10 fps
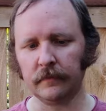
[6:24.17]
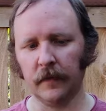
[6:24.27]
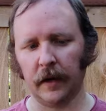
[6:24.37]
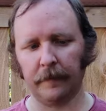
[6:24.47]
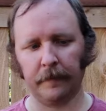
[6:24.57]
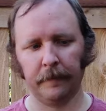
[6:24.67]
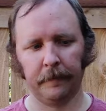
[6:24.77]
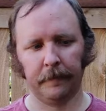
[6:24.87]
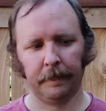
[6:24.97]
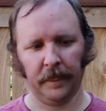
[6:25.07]
I'm
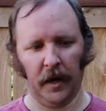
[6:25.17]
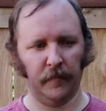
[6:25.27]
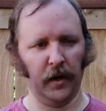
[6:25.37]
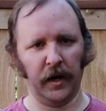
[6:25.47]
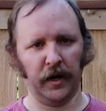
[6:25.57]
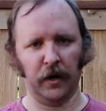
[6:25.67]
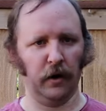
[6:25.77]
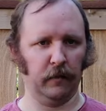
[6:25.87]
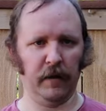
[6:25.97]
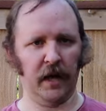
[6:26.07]
not in a
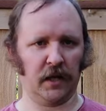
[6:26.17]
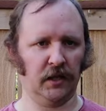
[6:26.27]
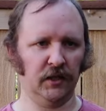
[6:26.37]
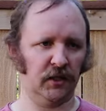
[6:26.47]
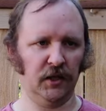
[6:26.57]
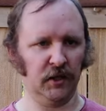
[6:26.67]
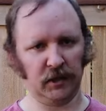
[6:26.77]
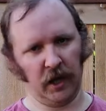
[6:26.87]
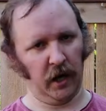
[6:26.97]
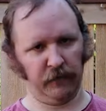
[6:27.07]
hermetically
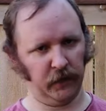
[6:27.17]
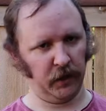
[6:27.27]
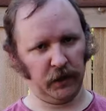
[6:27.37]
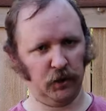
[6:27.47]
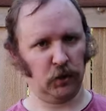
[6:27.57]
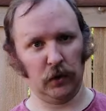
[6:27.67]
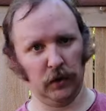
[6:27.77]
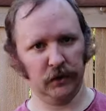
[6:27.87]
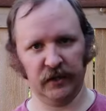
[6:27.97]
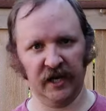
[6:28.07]
sealed, carefully
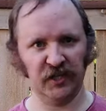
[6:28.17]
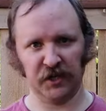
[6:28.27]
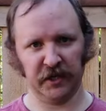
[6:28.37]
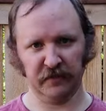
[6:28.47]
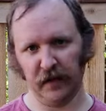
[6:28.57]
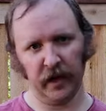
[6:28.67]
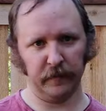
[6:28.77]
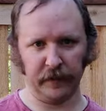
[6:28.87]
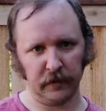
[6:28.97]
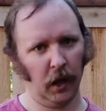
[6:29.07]
controlled tasting
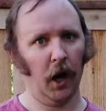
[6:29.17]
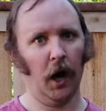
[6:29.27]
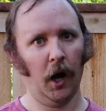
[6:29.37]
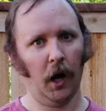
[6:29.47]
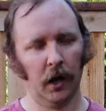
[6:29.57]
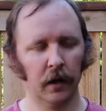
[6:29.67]
environment. Ugh.